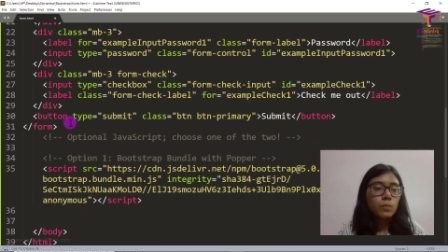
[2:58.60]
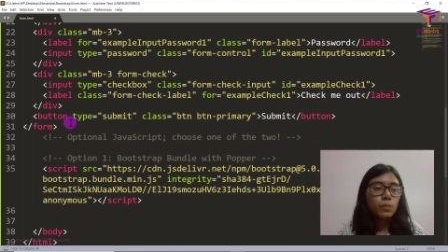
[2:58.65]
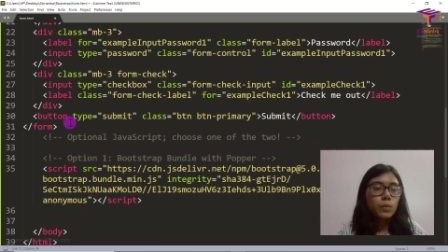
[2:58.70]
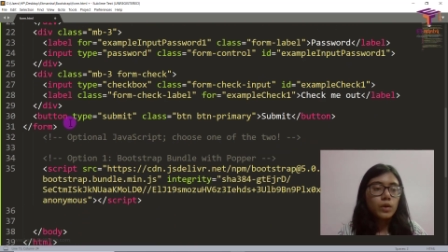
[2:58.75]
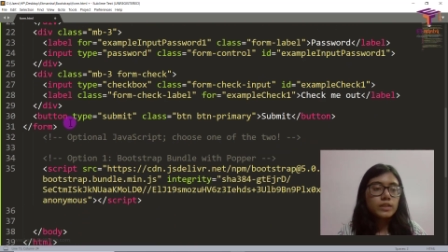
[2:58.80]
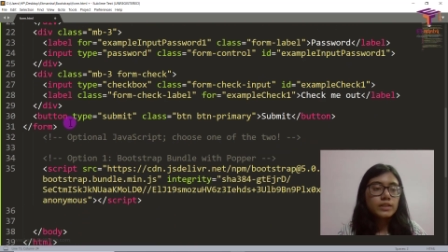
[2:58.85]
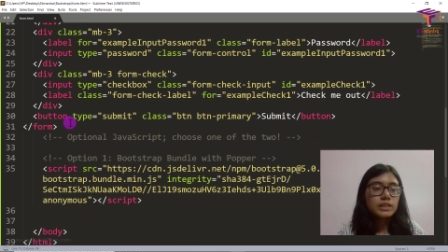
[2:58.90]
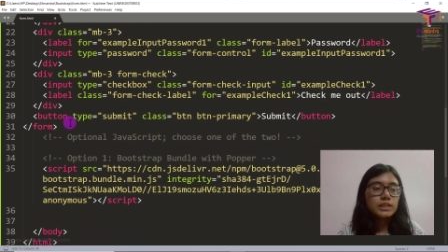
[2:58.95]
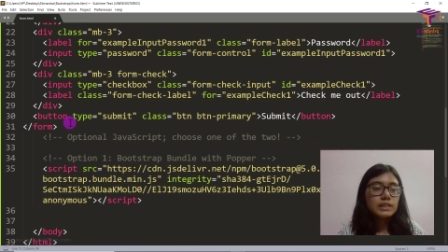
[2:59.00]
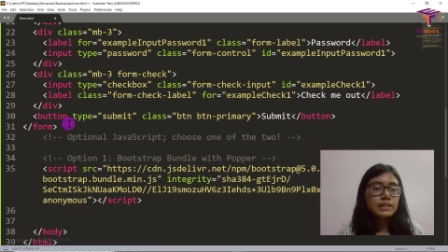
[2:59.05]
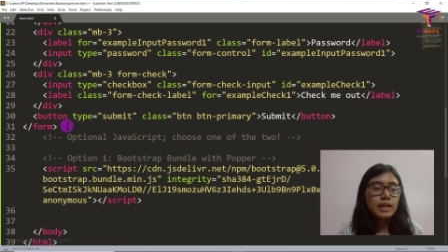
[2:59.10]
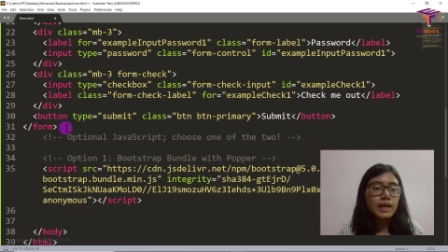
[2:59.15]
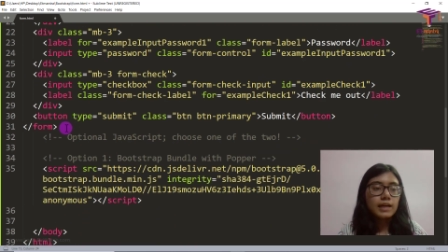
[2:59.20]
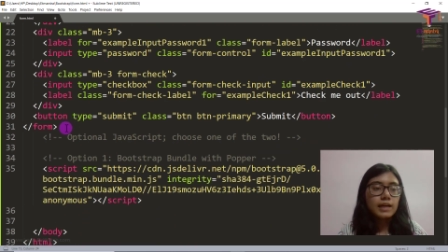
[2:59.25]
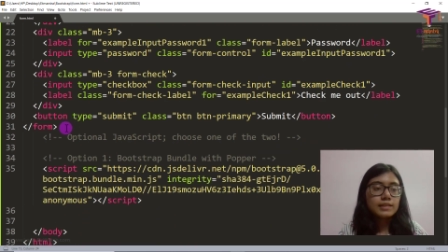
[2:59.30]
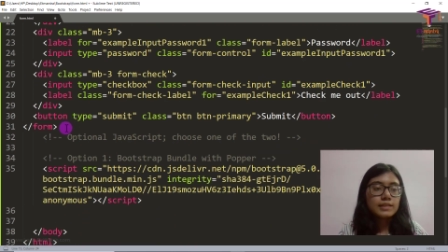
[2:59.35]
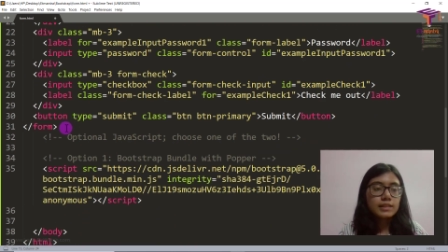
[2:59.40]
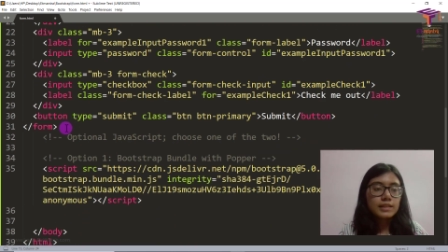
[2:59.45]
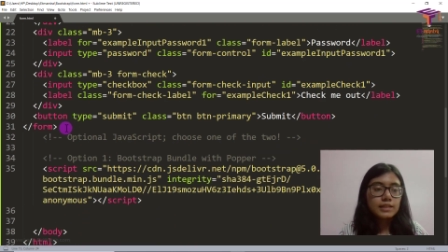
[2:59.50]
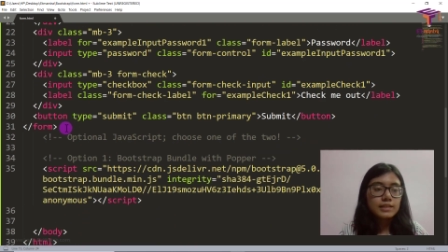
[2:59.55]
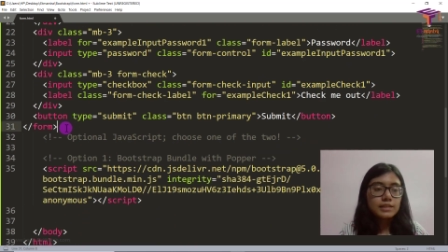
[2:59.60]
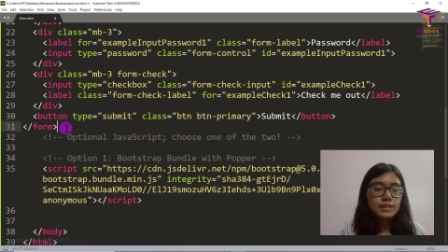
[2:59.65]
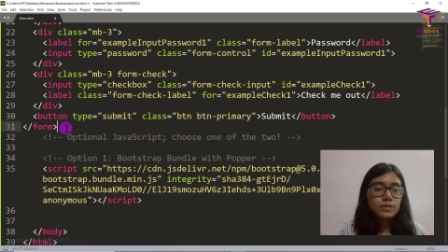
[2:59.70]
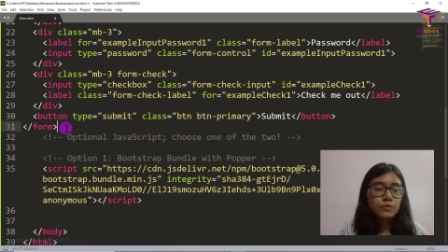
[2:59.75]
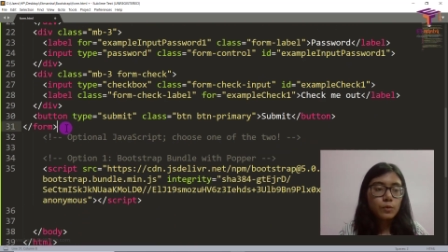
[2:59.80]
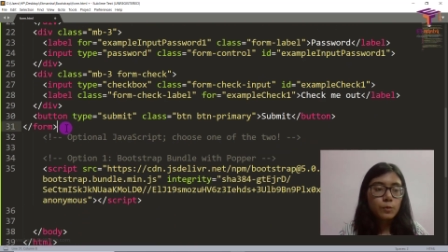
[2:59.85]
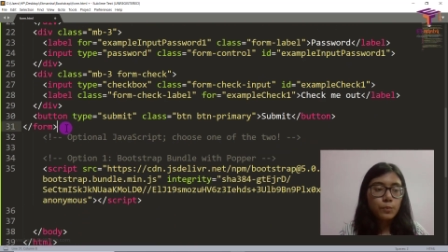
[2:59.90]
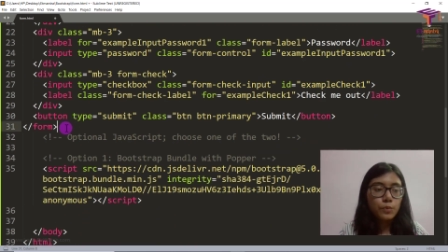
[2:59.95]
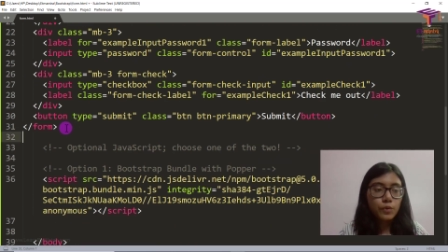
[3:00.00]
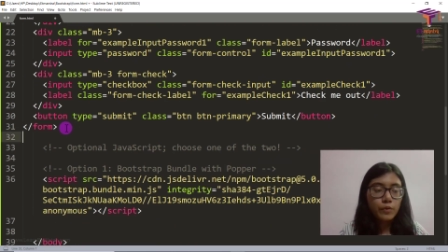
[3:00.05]
What it does is it
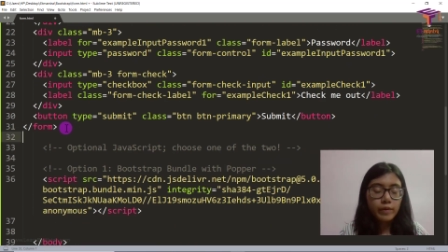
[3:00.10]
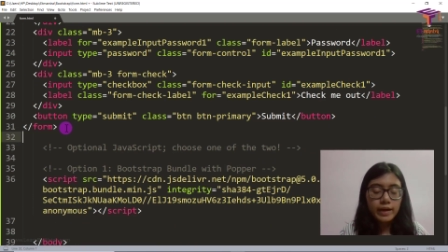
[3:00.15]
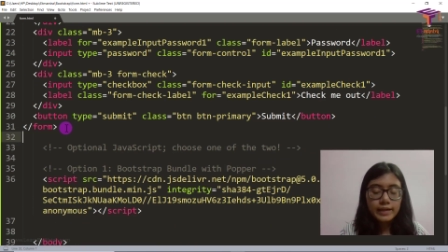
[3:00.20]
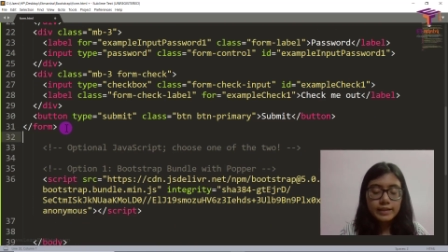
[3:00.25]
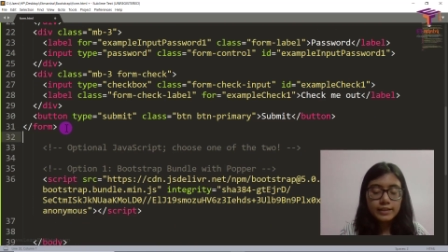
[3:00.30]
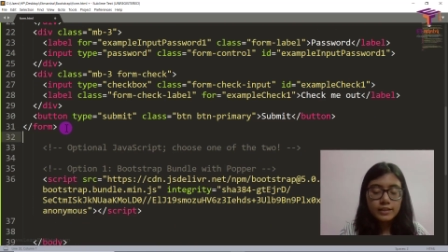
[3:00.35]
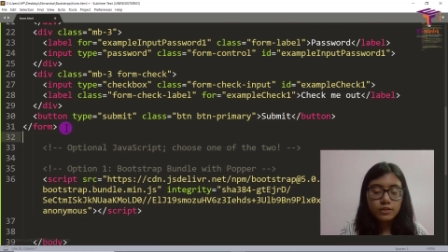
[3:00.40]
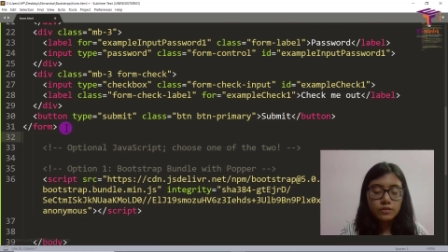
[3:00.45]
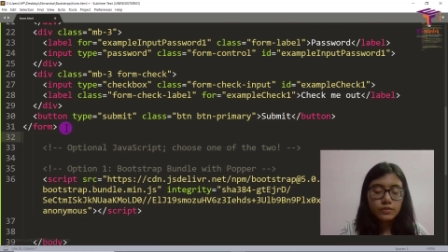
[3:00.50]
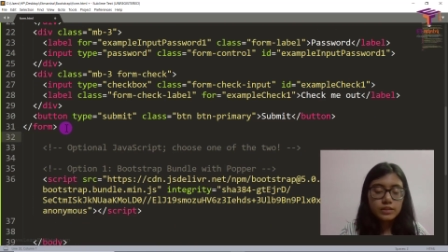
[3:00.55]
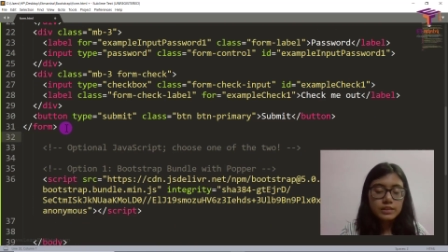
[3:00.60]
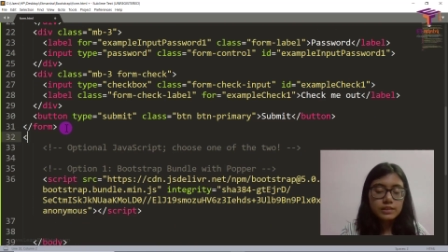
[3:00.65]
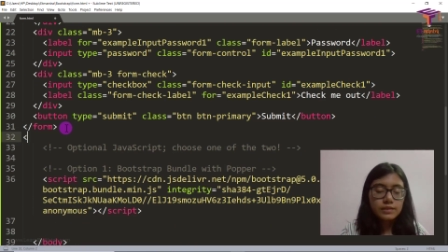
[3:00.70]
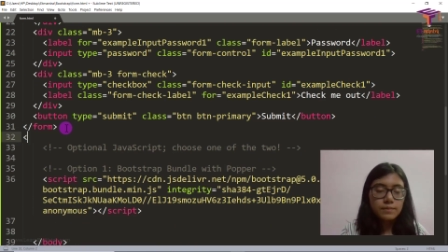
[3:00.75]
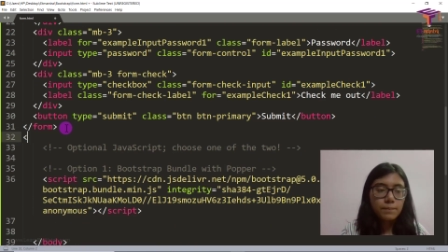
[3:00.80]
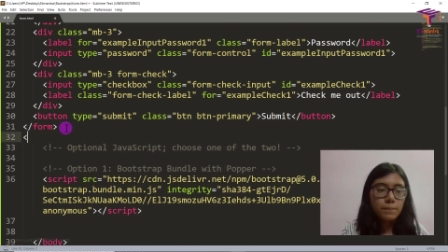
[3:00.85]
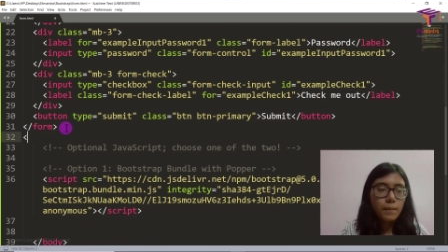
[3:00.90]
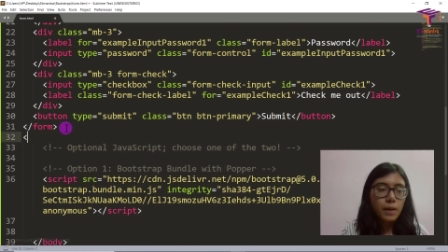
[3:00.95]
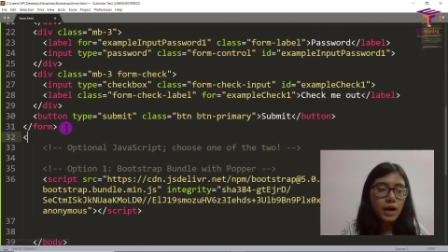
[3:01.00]
will provide you with some